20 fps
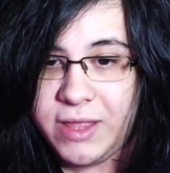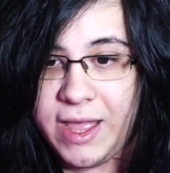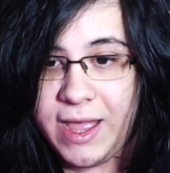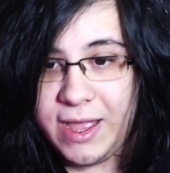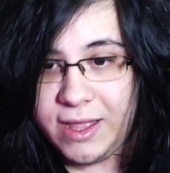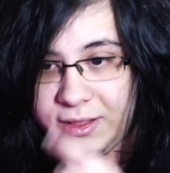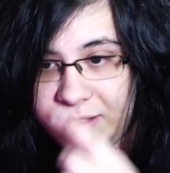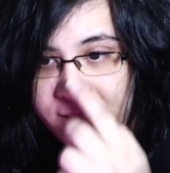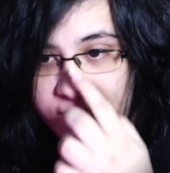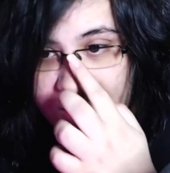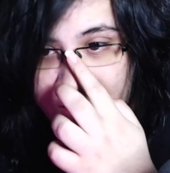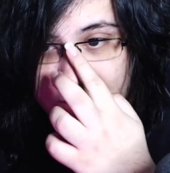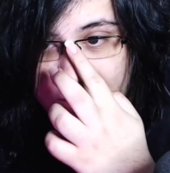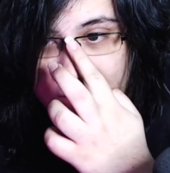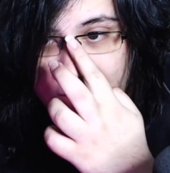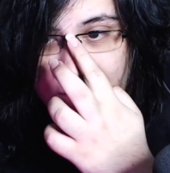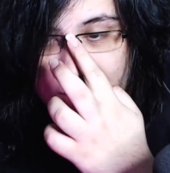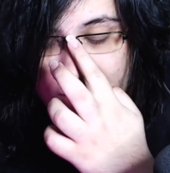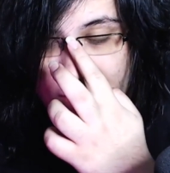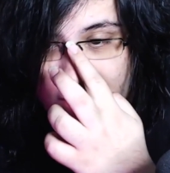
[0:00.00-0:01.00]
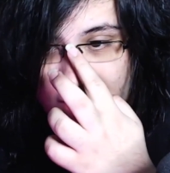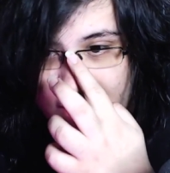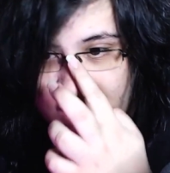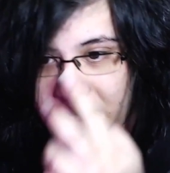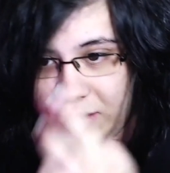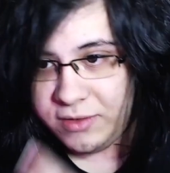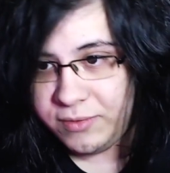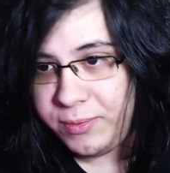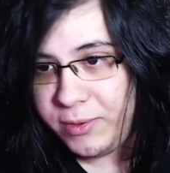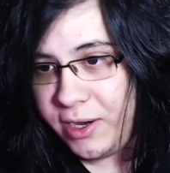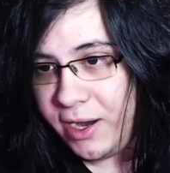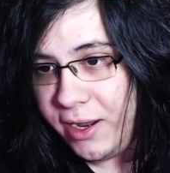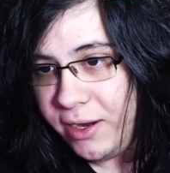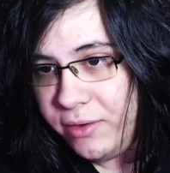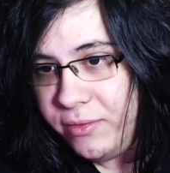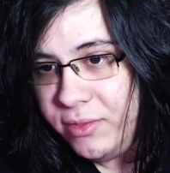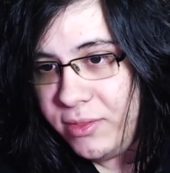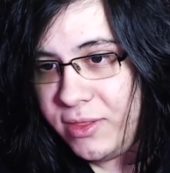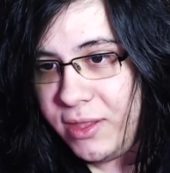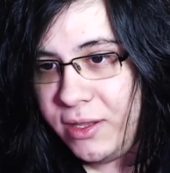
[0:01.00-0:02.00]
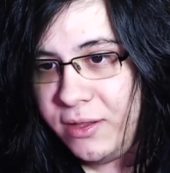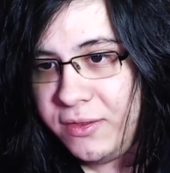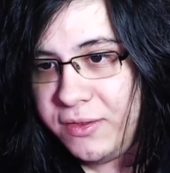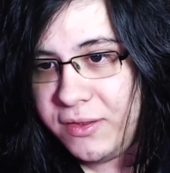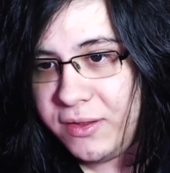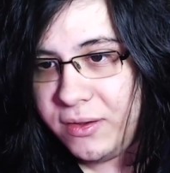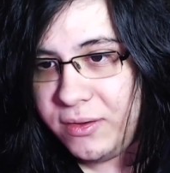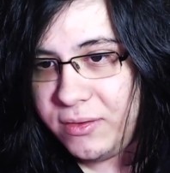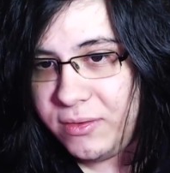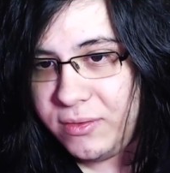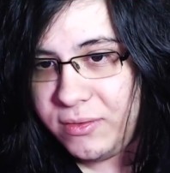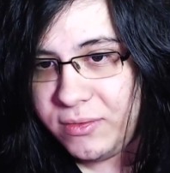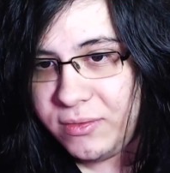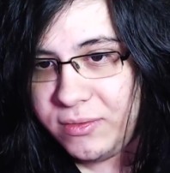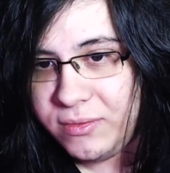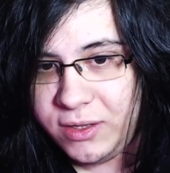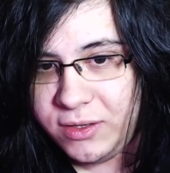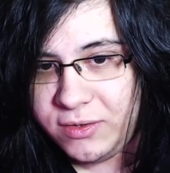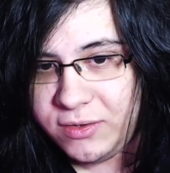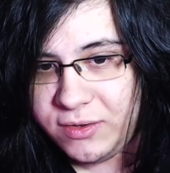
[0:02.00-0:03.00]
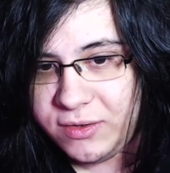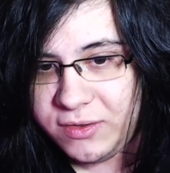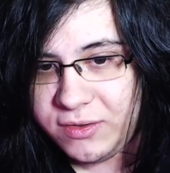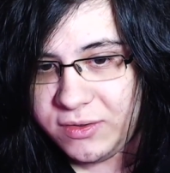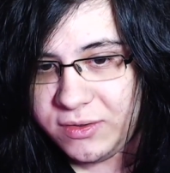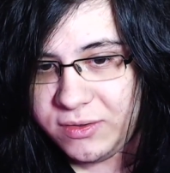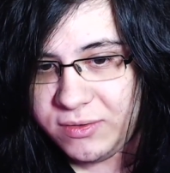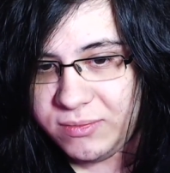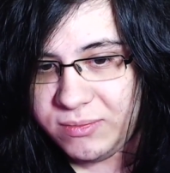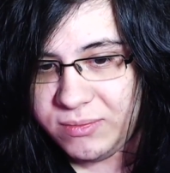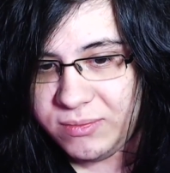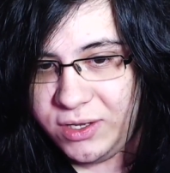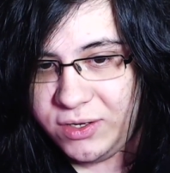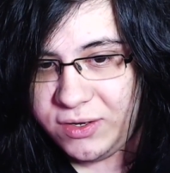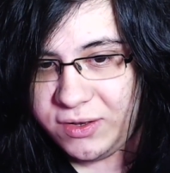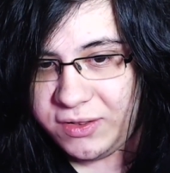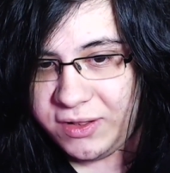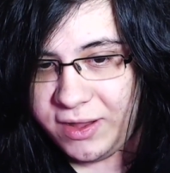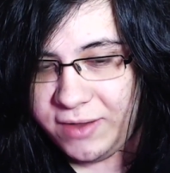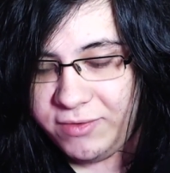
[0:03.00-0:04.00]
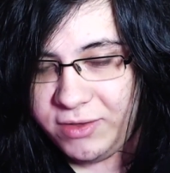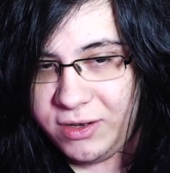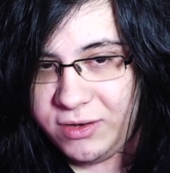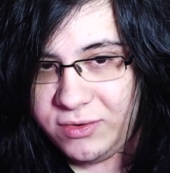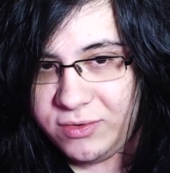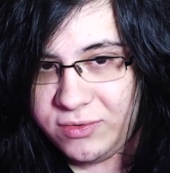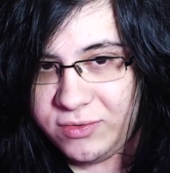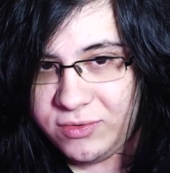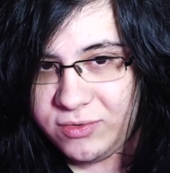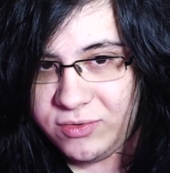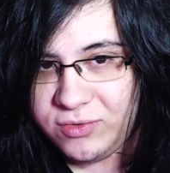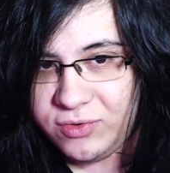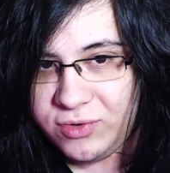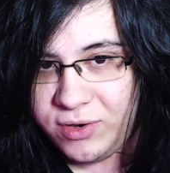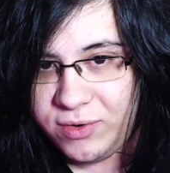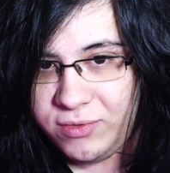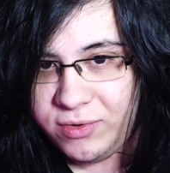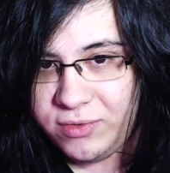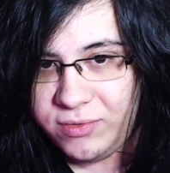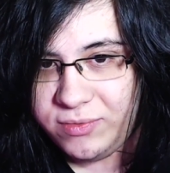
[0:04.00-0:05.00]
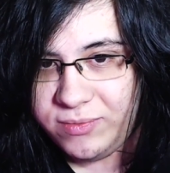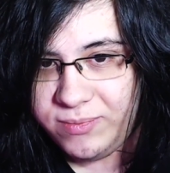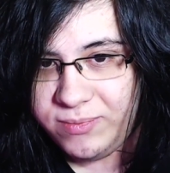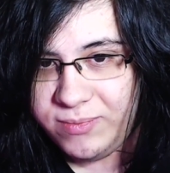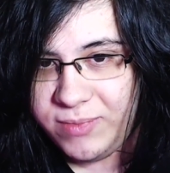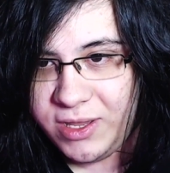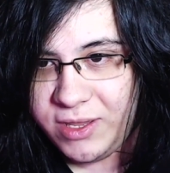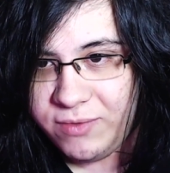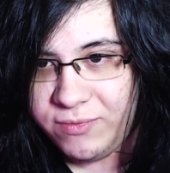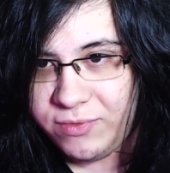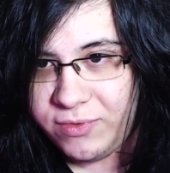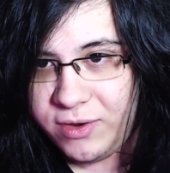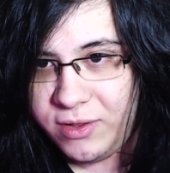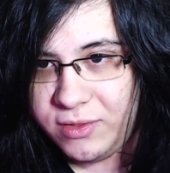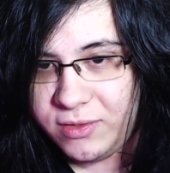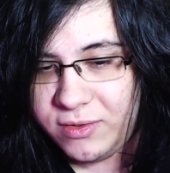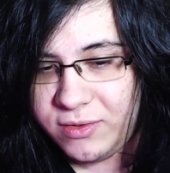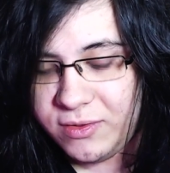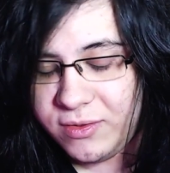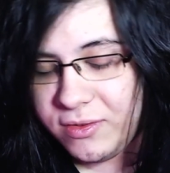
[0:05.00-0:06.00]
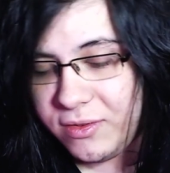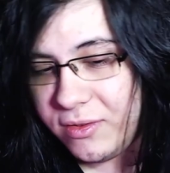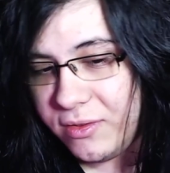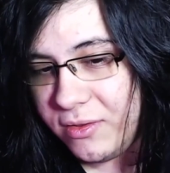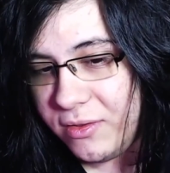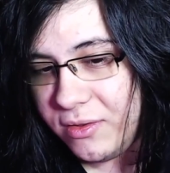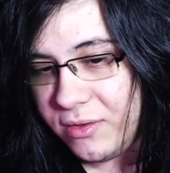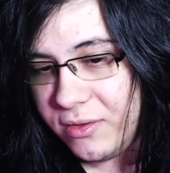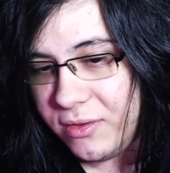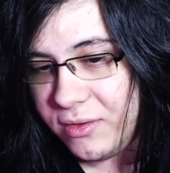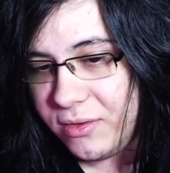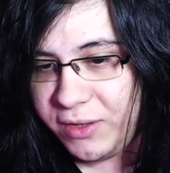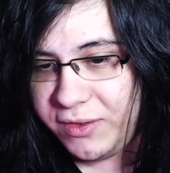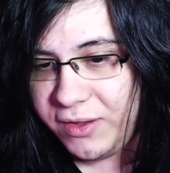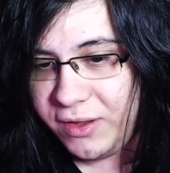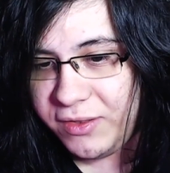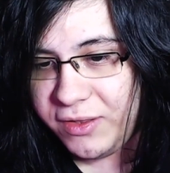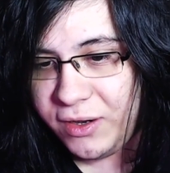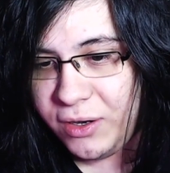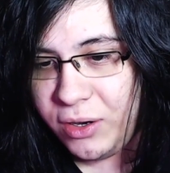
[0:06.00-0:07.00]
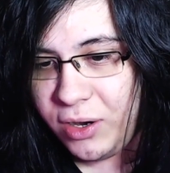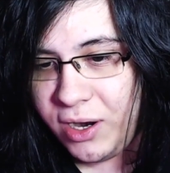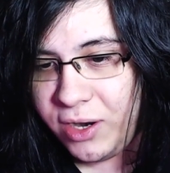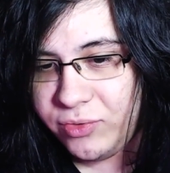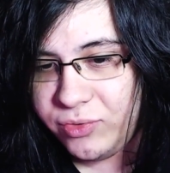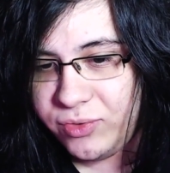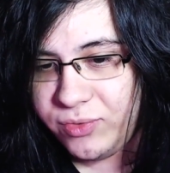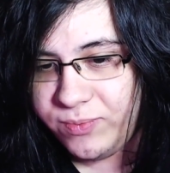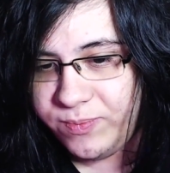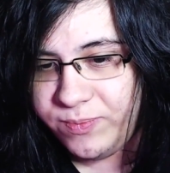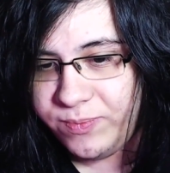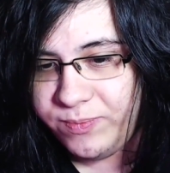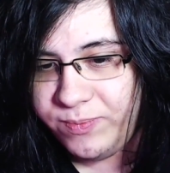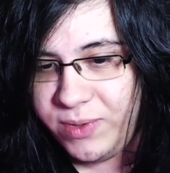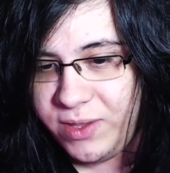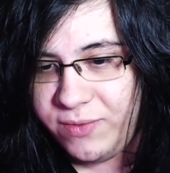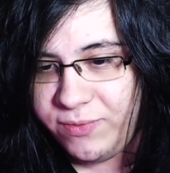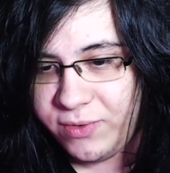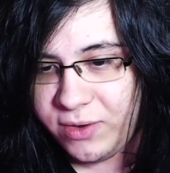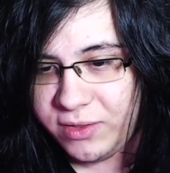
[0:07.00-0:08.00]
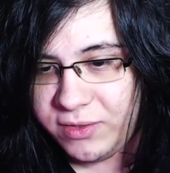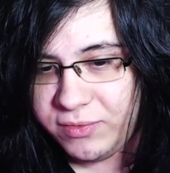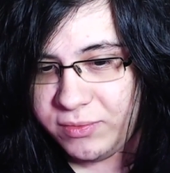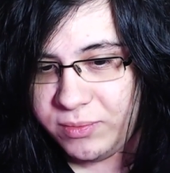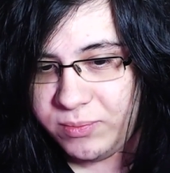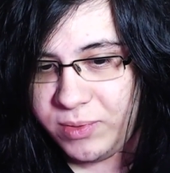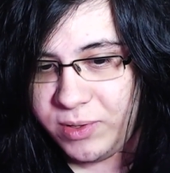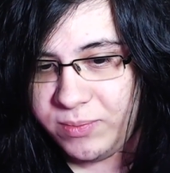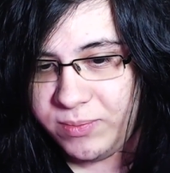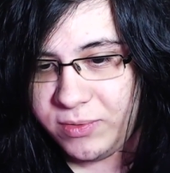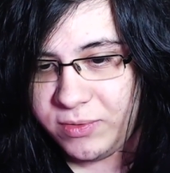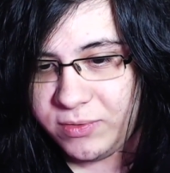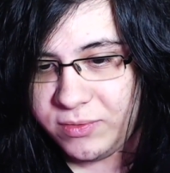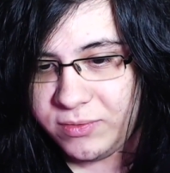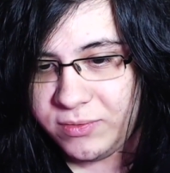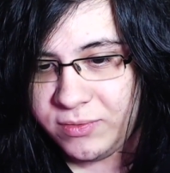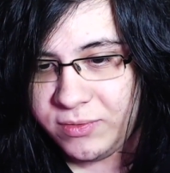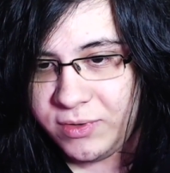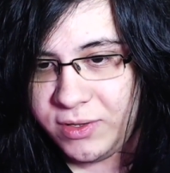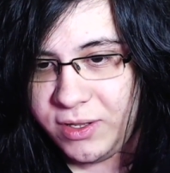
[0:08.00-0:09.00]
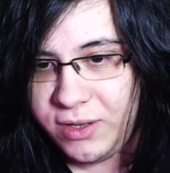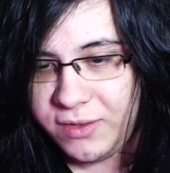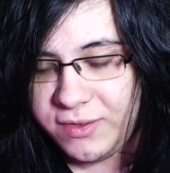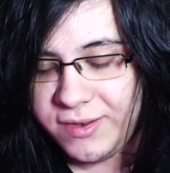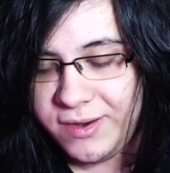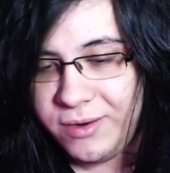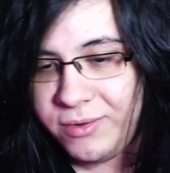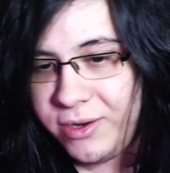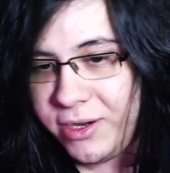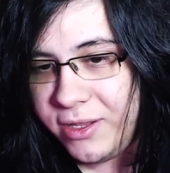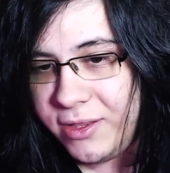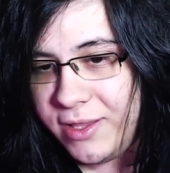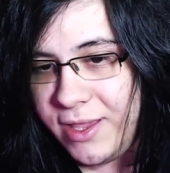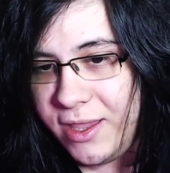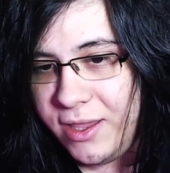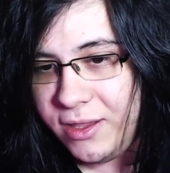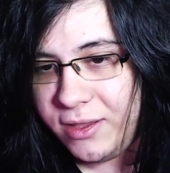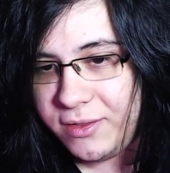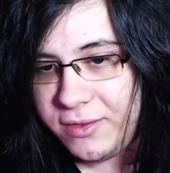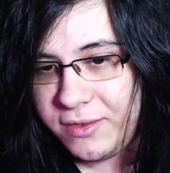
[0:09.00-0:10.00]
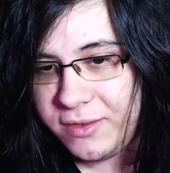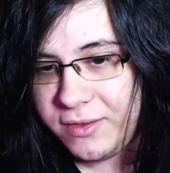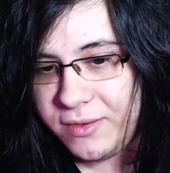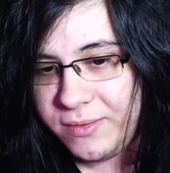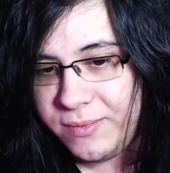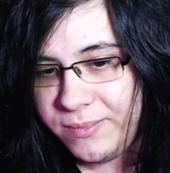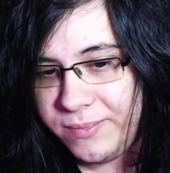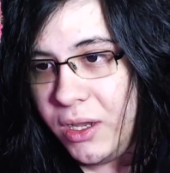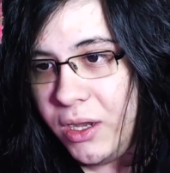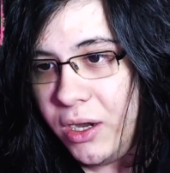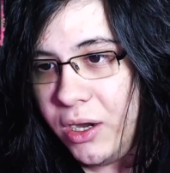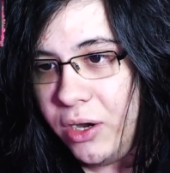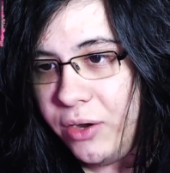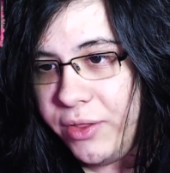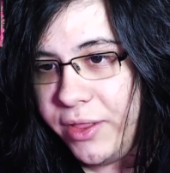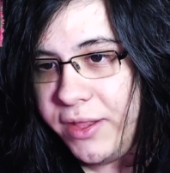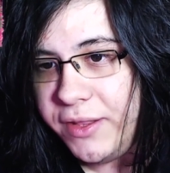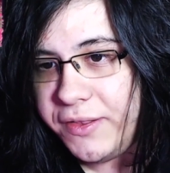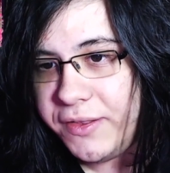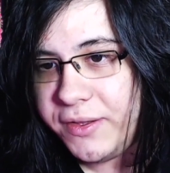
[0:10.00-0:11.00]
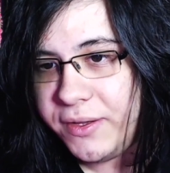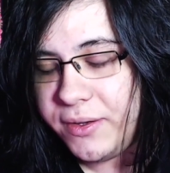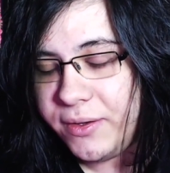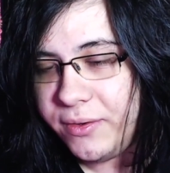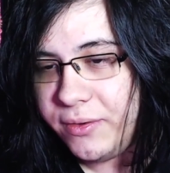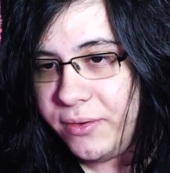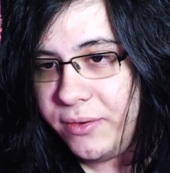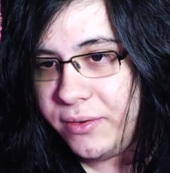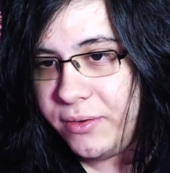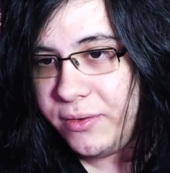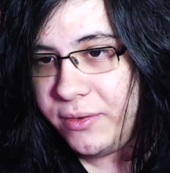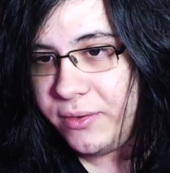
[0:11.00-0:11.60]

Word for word: that, that could be a case, but I don't think so. I think he's just he's just having trouble making friends because he doesn't know how to be friends with people. He doesn't know what it takes. Oh, this too.